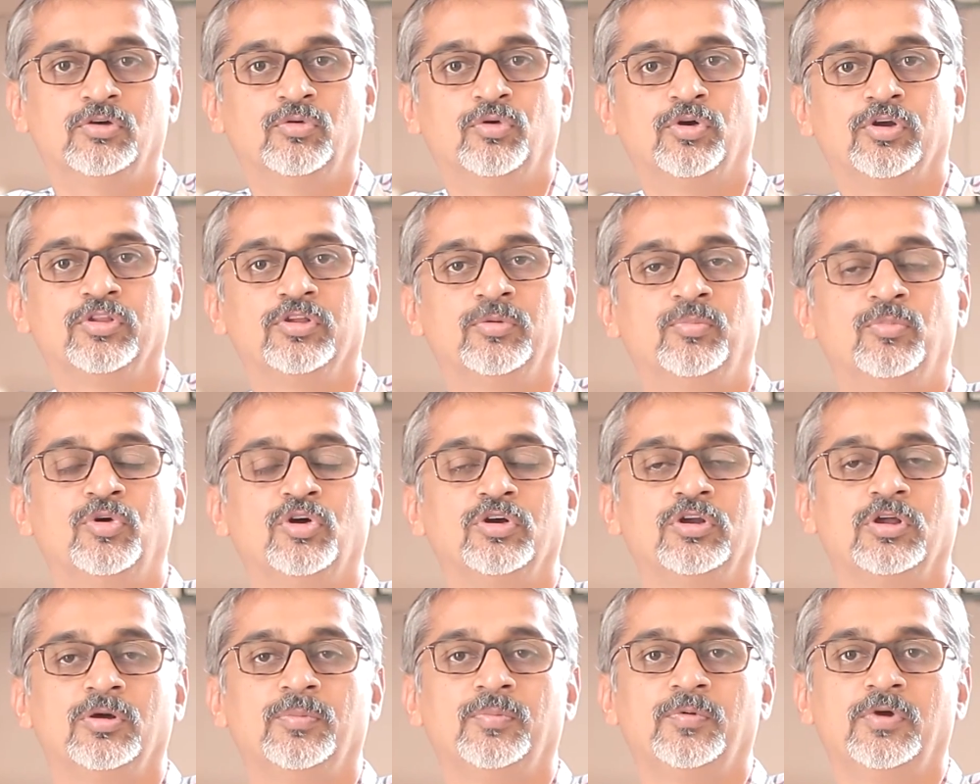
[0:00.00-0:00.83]
What is the
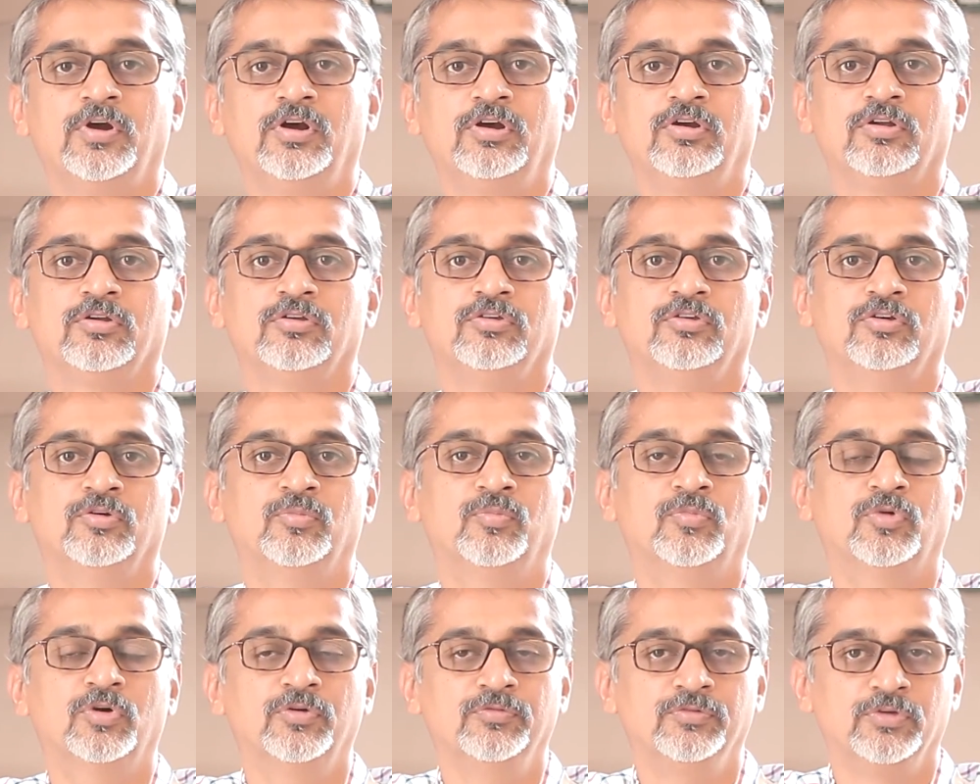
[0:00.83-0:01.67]
motor part? You
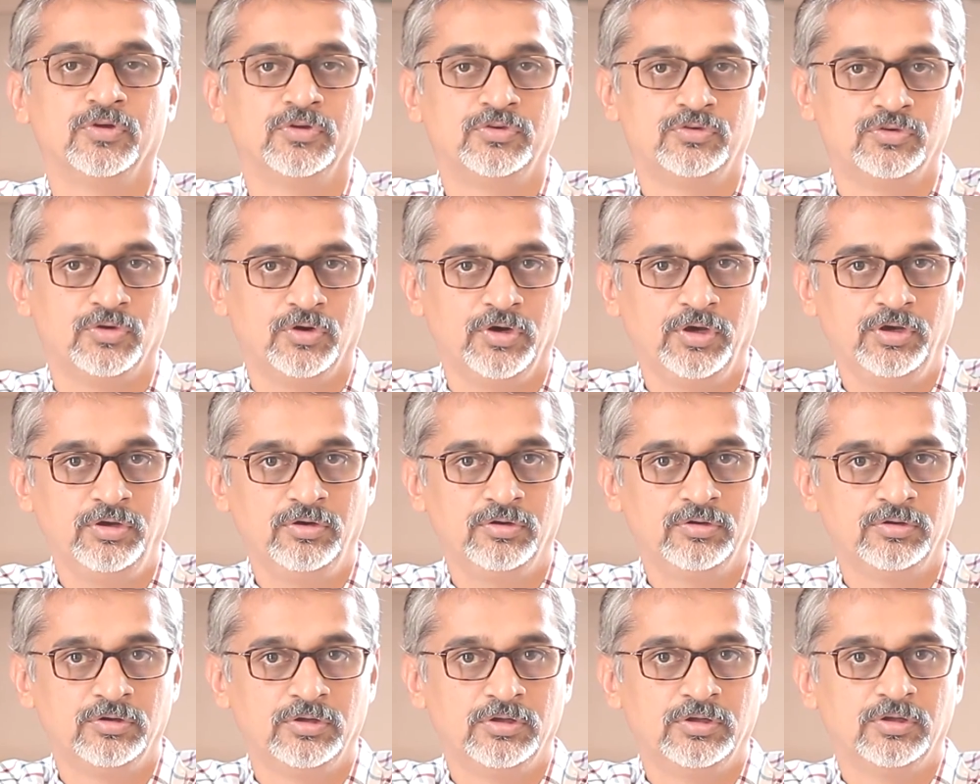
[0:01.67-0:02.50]
move your joint,
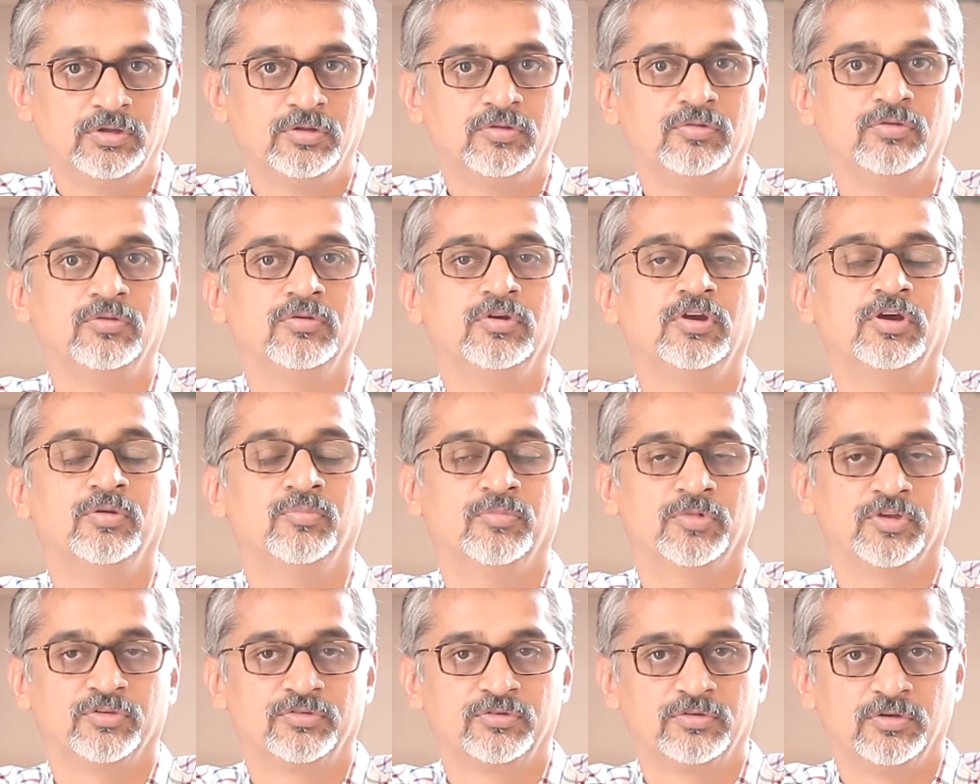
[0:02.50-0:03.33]
you need
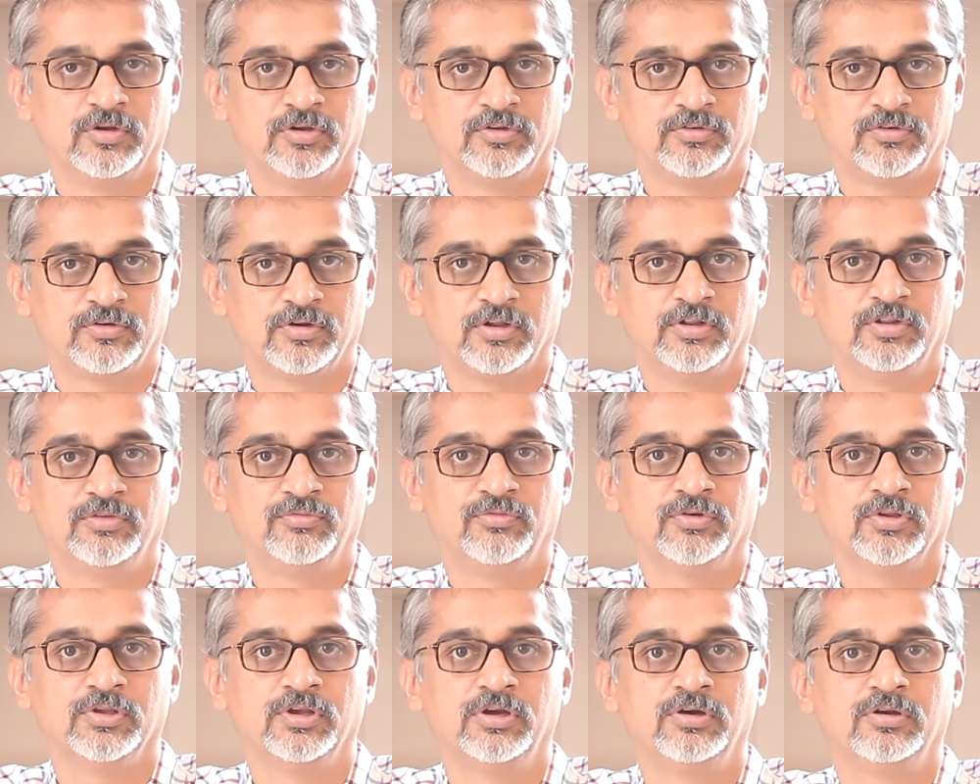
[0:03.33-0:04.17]
muscular strength
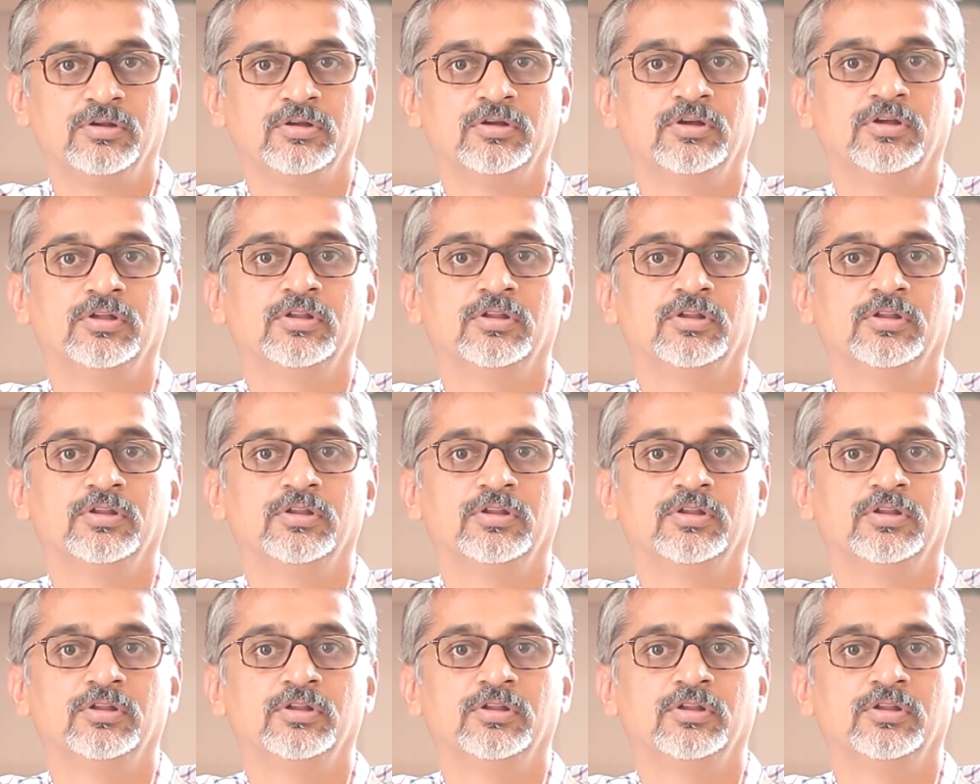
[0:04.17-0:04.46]
for that.